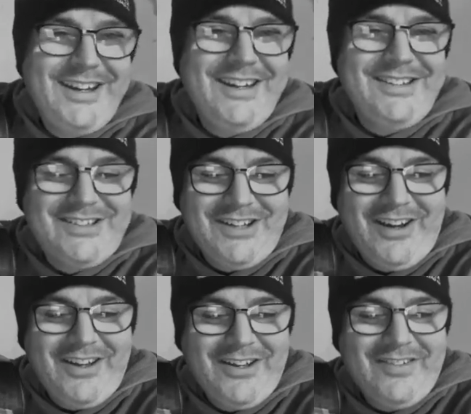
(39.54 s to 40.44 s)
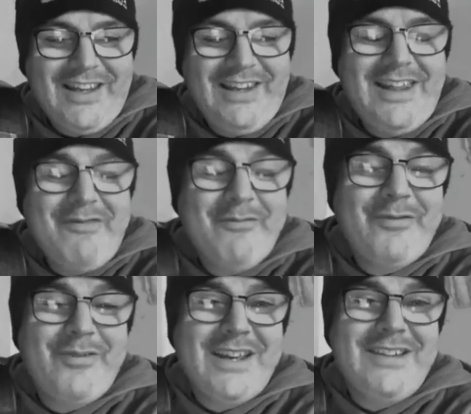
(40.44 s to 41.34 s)
starting on the
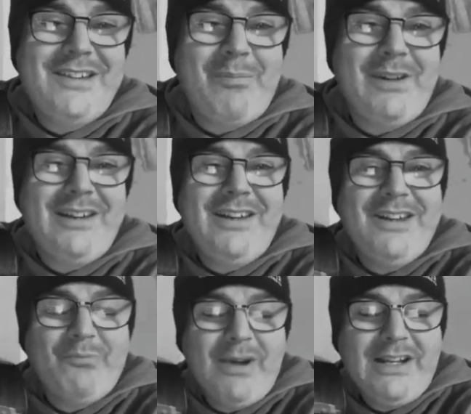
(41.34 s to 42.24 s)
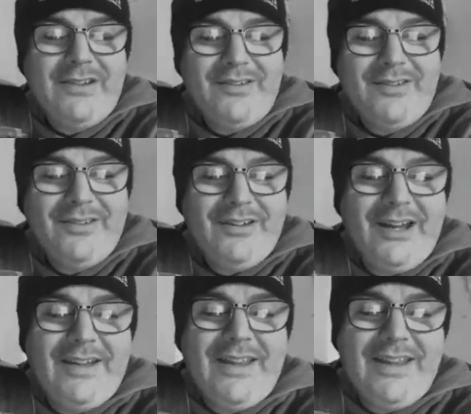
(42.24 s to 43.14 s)
11th in Dublin, in Whelan's,
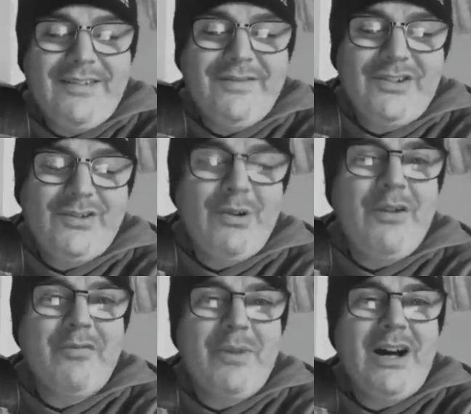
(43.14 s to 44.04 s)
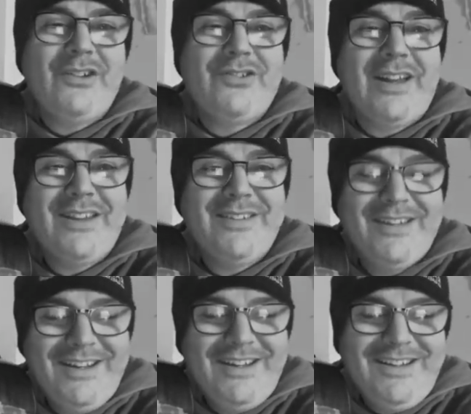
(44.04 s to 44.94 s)
and then the 12th of March, that
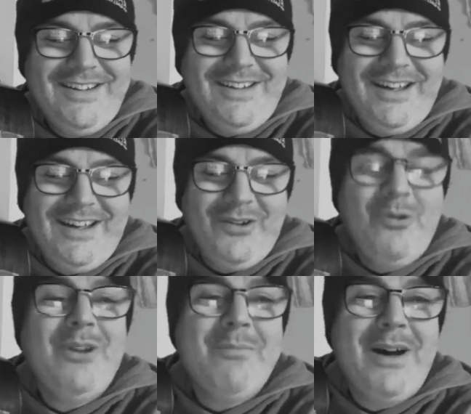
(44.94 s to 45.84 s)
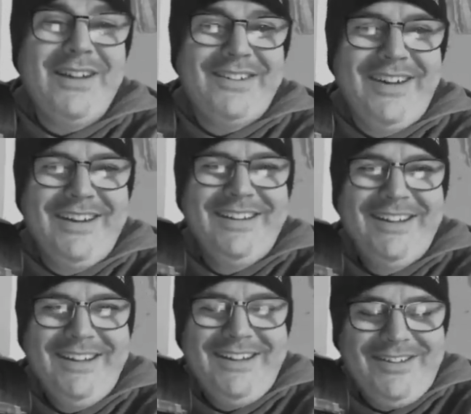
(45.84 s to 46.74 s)
is, all in March,
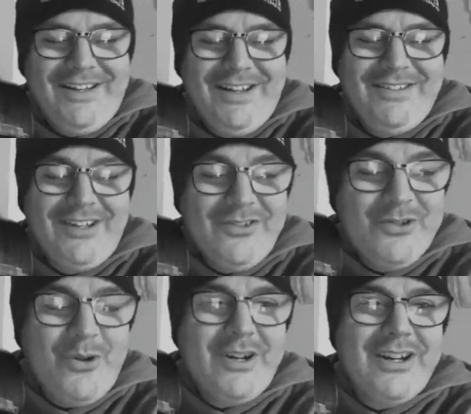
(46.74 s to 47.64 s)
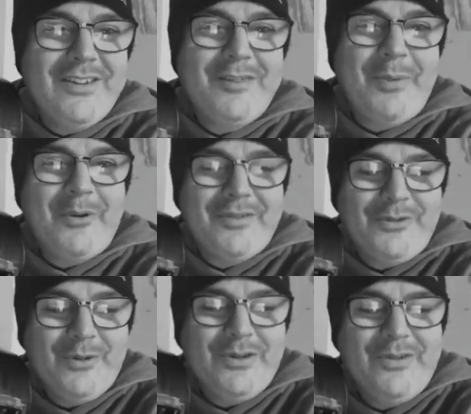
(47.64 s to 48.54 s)
Dundalk, the Spirit
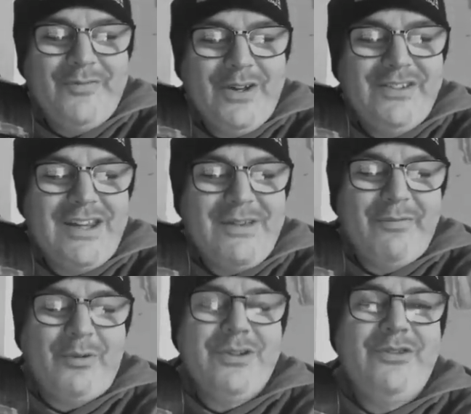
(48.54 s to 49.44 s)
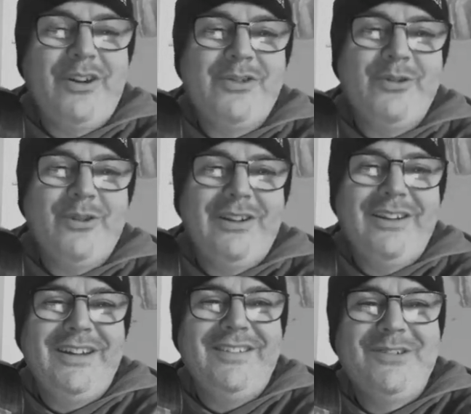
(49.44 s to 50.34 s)
Store. The 13th we're in Donegal,
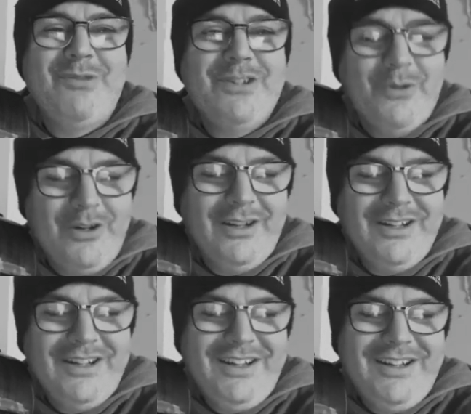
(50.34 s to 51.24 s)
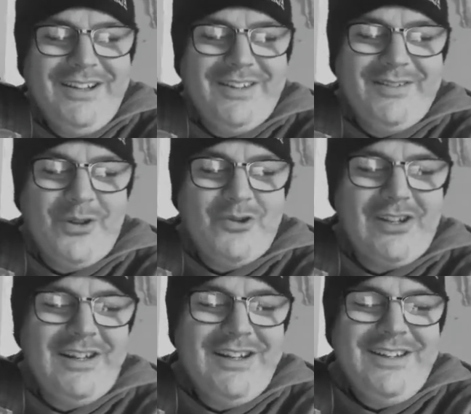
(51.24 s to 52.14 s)
in the Gweedore, the
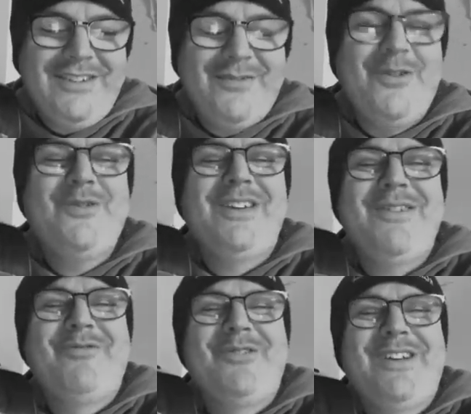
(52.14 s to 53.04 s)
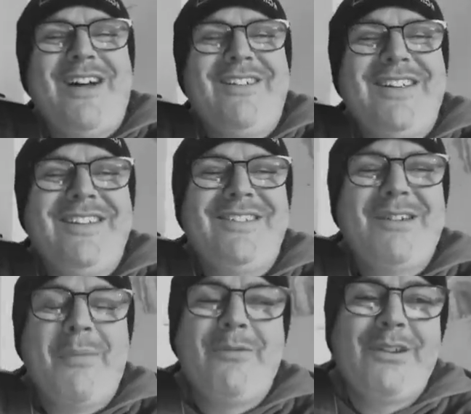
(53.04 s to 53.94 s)
Social. The 14th we're down in
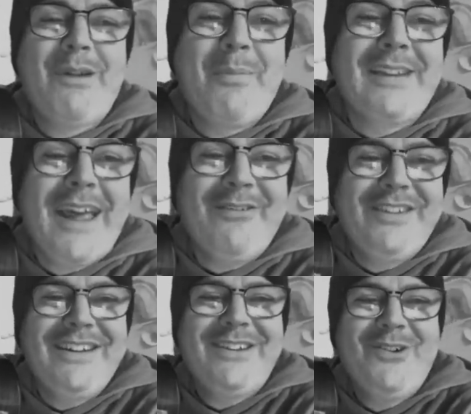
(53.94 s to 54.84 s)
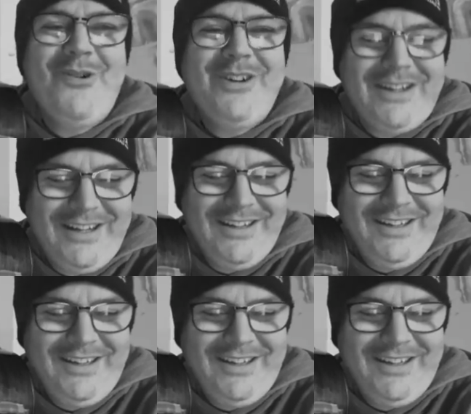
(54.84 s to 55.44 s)
the Rebel County in Cork,